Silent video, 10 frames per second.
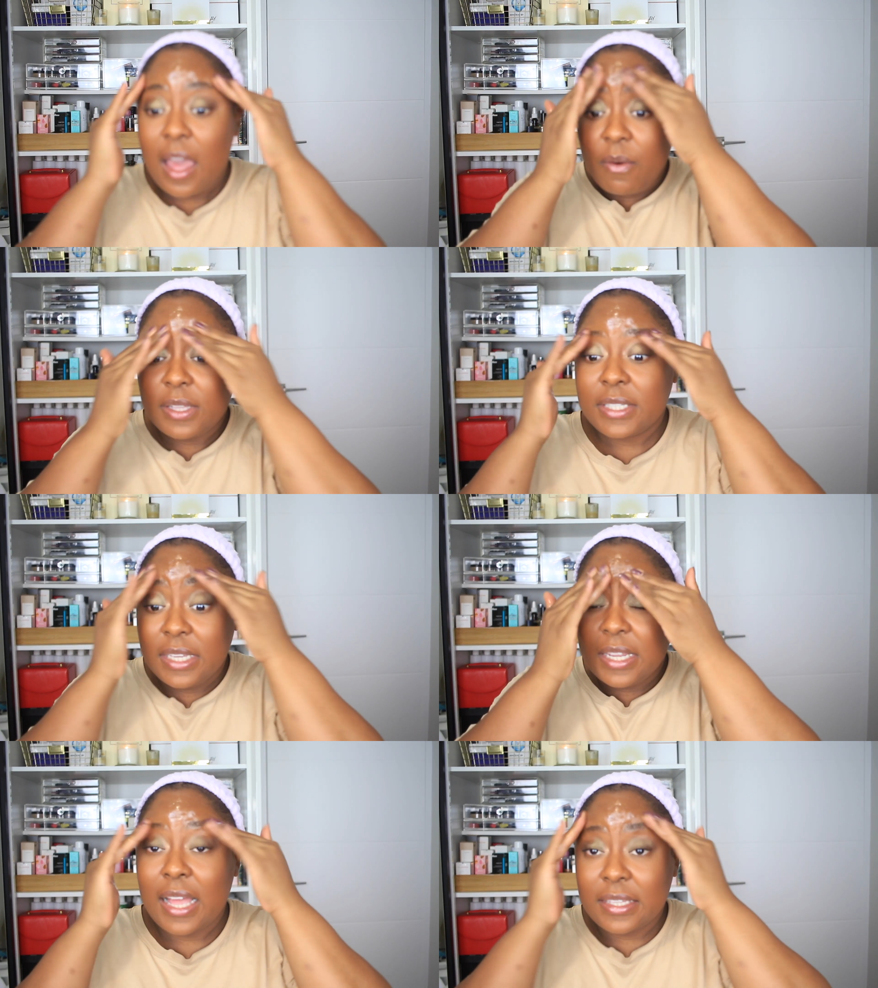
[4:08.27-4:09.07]
Our
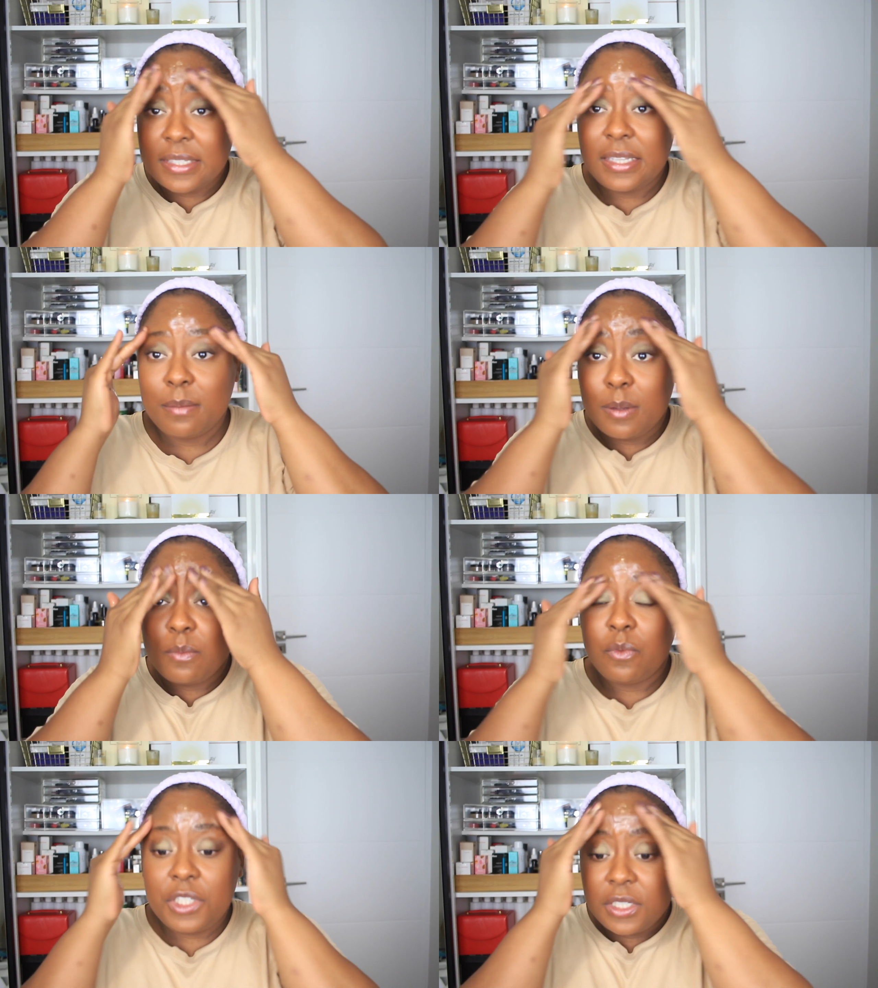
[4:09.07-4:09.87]
skin has
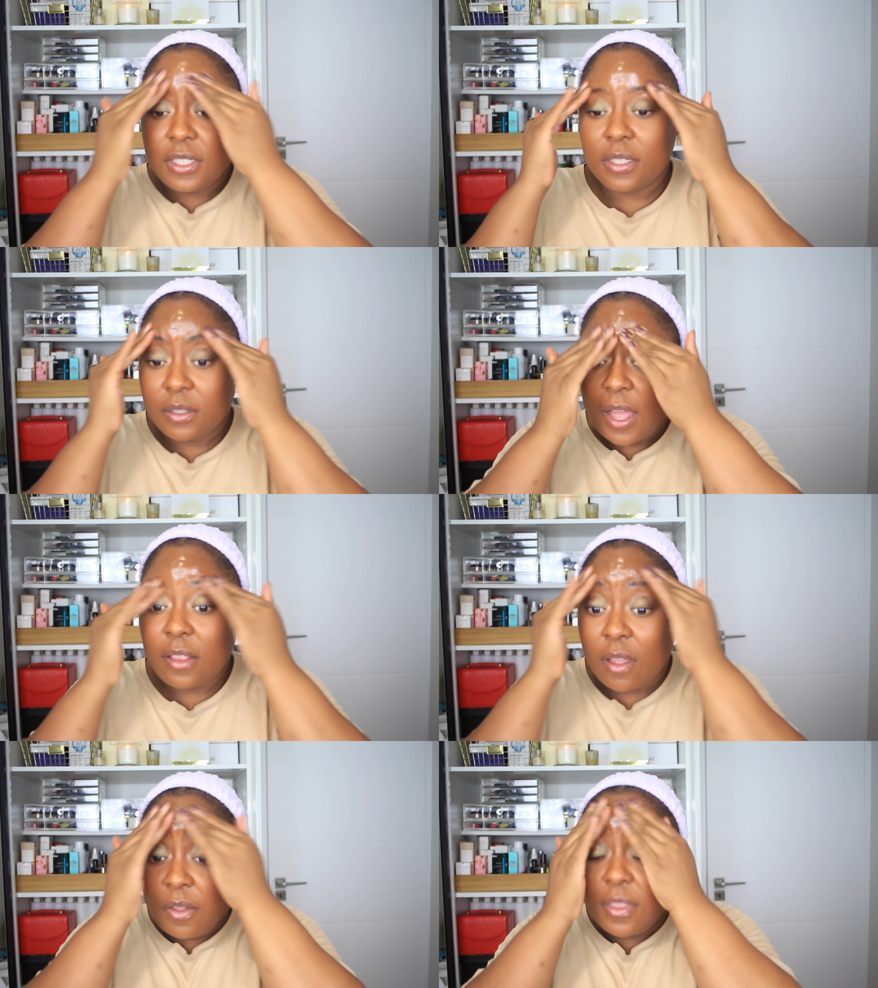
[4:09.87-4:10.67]
sebum, which is
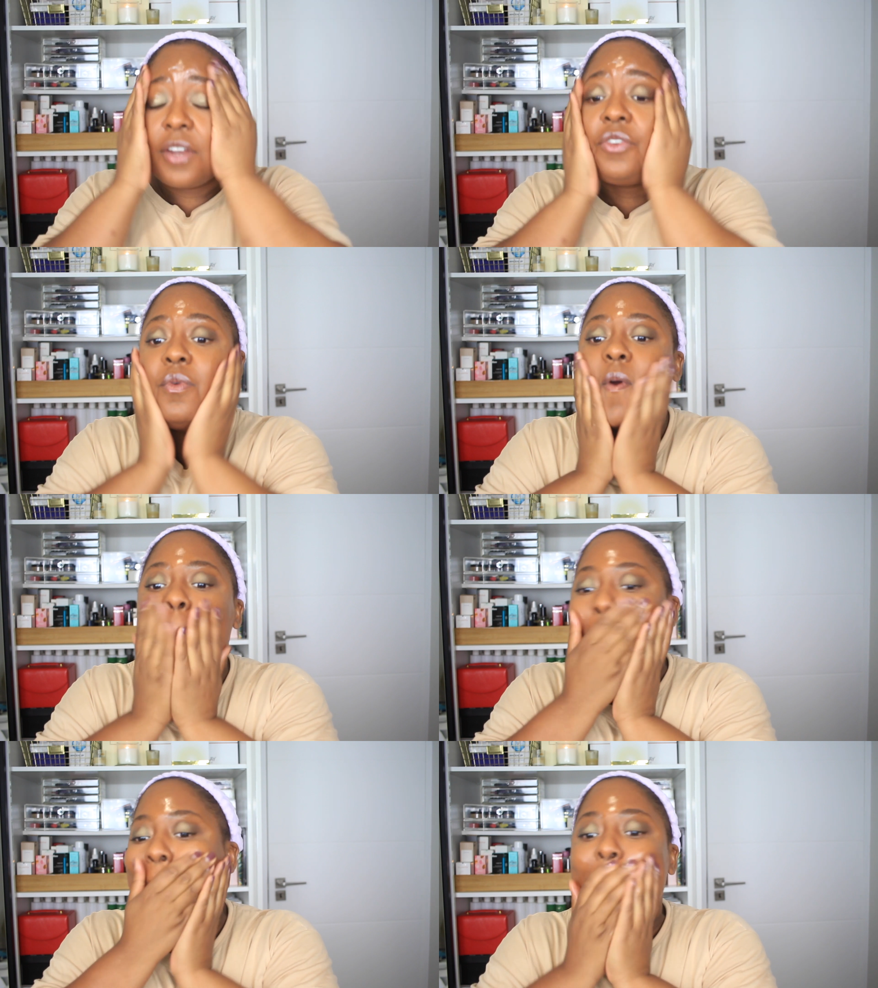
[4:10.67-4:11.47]
a natural
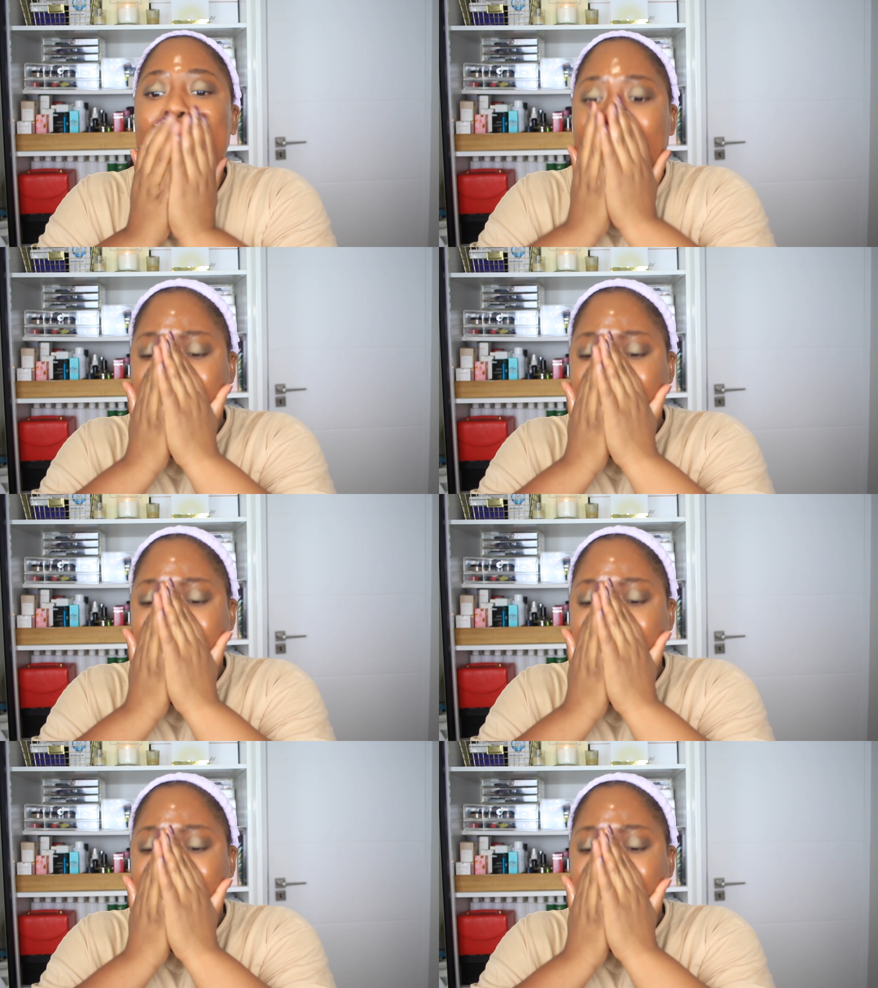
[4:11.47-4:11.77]
oil.